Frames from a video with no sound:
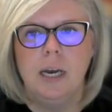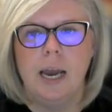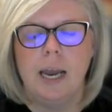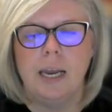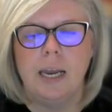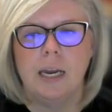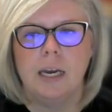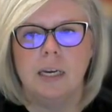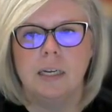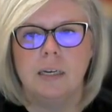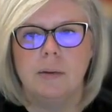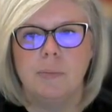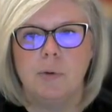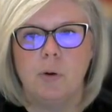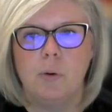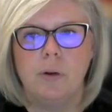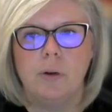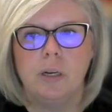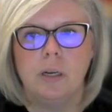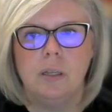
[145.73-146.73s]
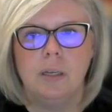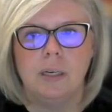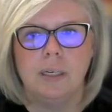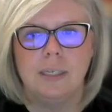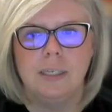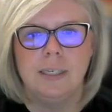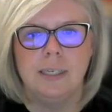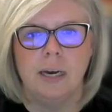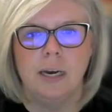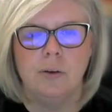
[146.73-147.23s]
And I'm going to click
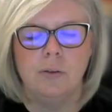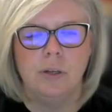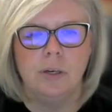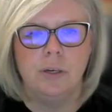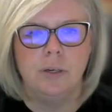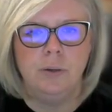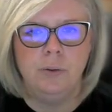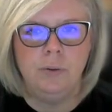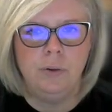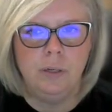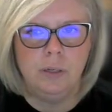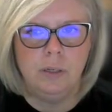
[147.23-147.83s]
download